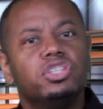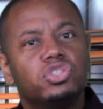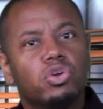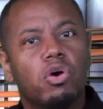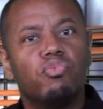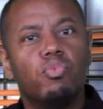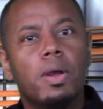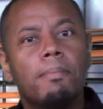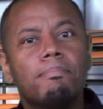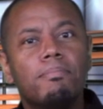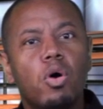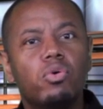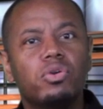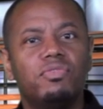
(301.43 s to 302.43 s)
So if we're
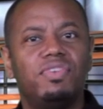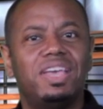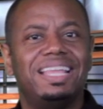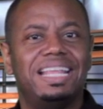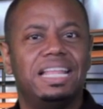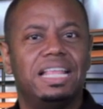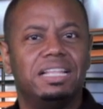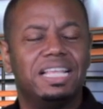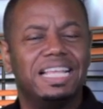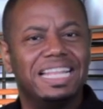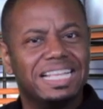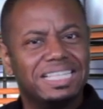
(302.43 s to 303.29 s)
motivated and